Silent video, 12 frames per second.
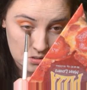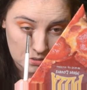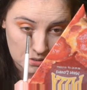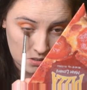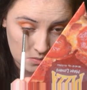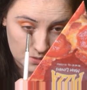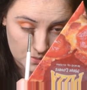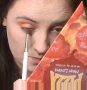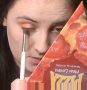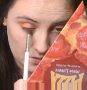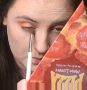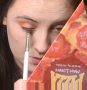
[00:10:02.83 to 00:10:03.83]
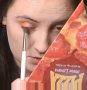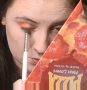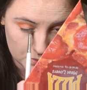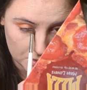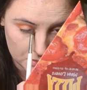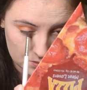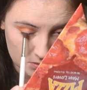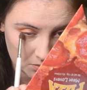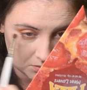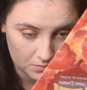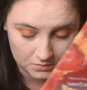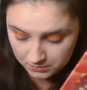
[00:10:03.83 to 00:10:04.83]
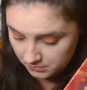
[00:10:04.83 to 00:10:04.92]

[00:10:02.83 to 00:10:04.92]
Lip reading: don't come here if you're going to bitch about it, that's all.